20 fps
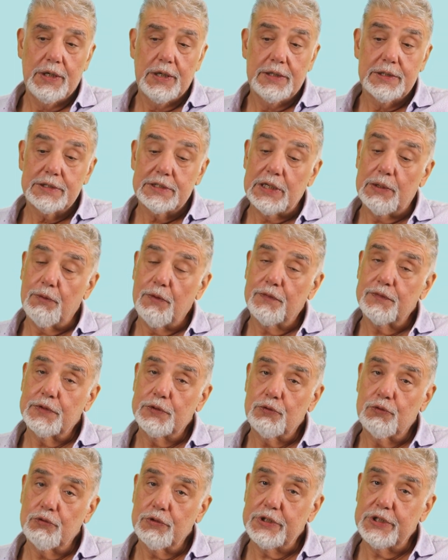Some of the
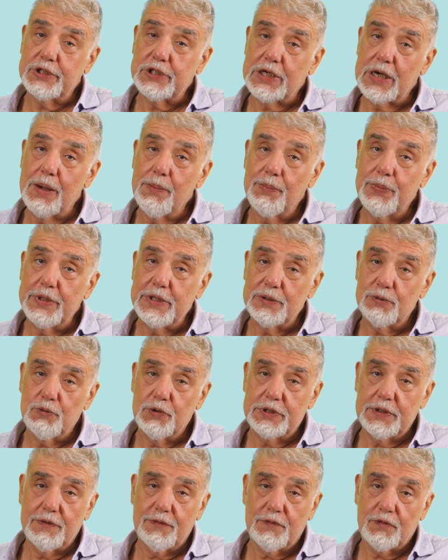Turkish companies
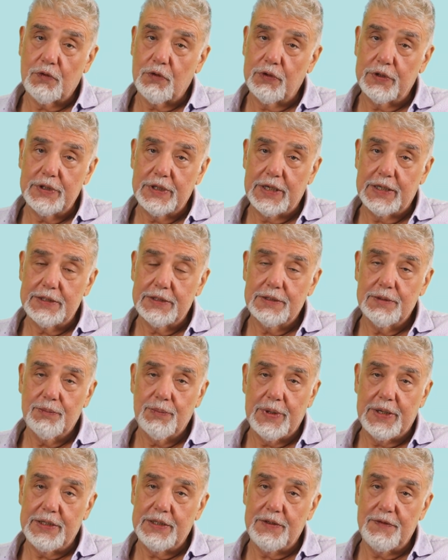which have foreign debt
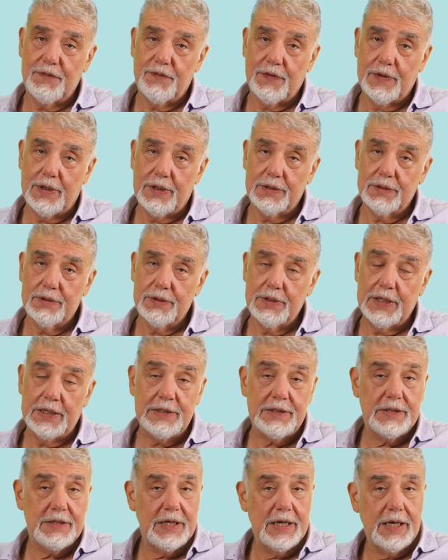may default.
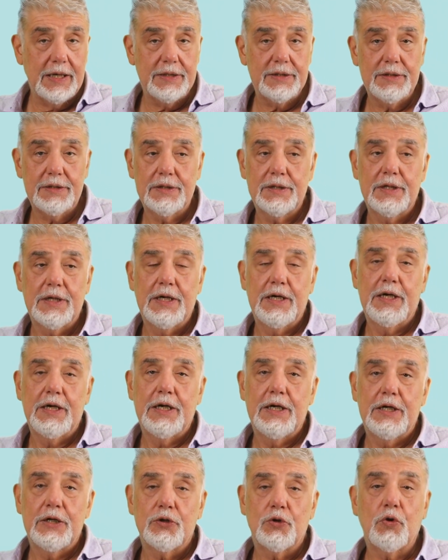At the end,
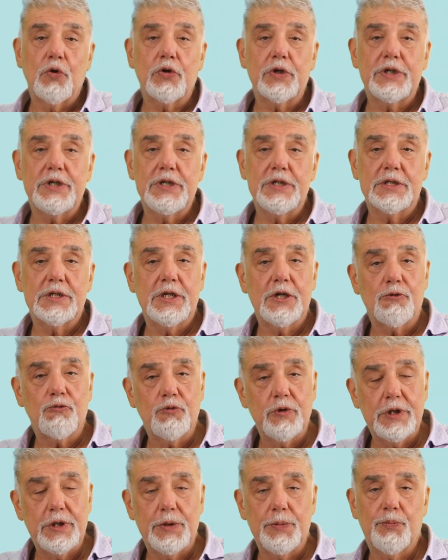Turkey's
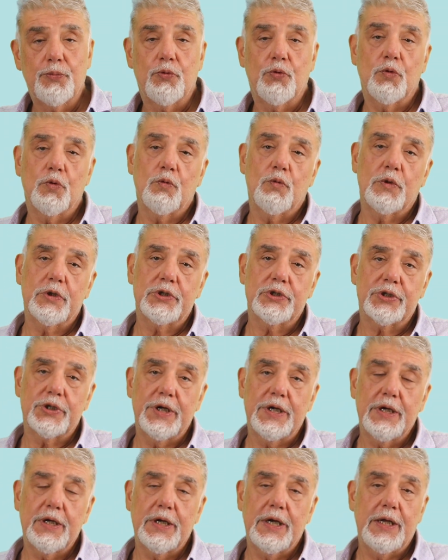liquidity pool will
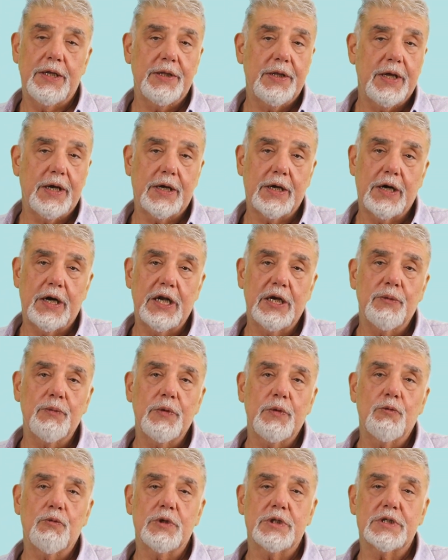shrink and the
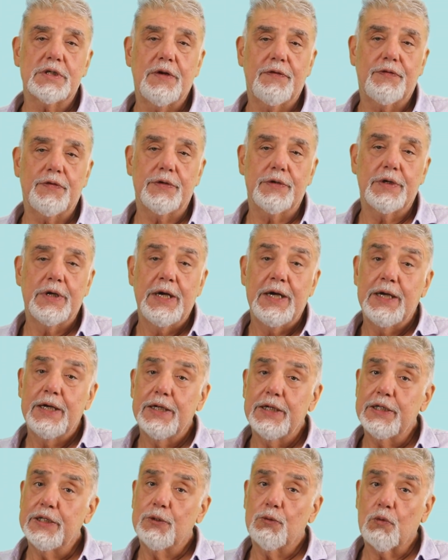economy will suffer.
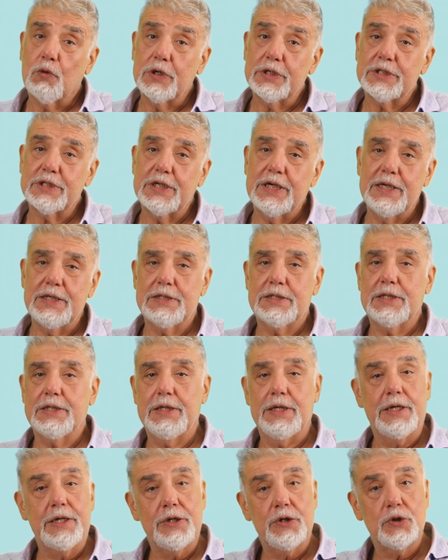In the worst case
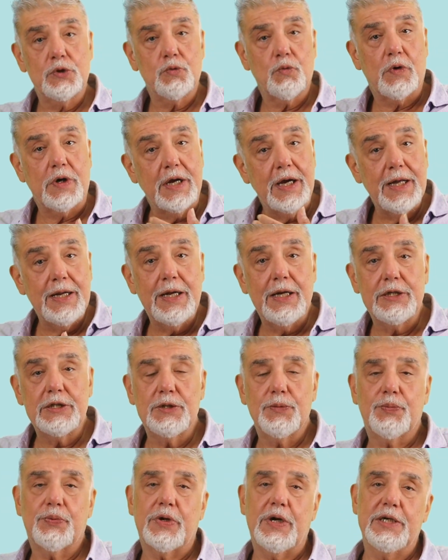scenarios where
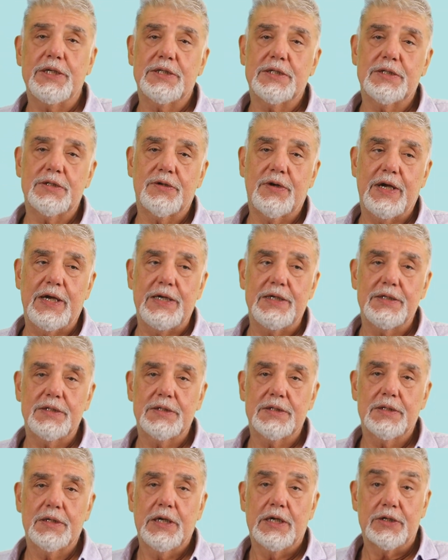energy prices
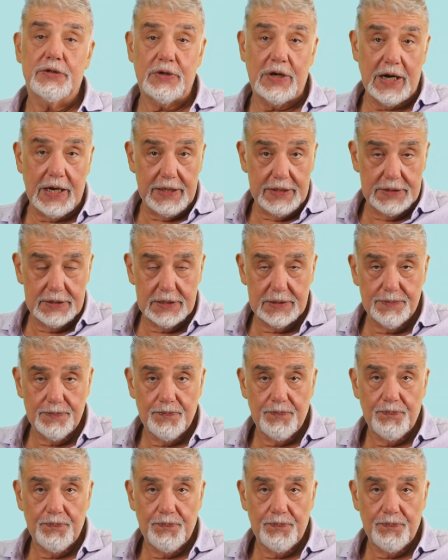rise